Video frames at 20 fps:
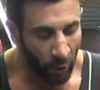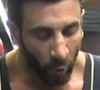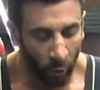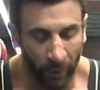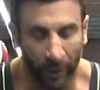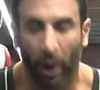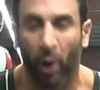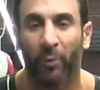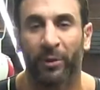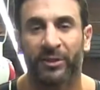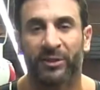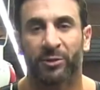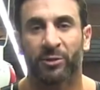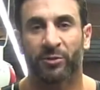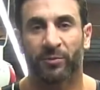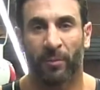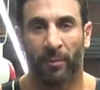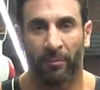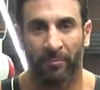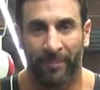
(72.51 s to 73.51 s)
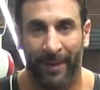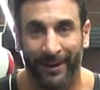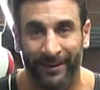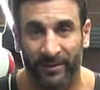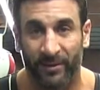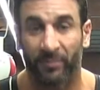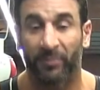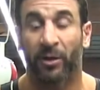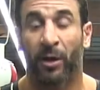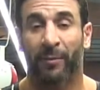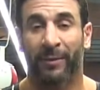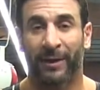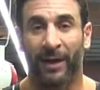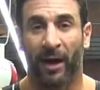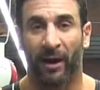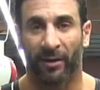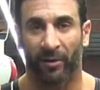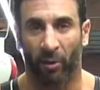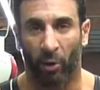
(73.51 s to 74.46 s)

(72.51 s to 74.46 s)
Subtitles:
we always use momentum coming out of the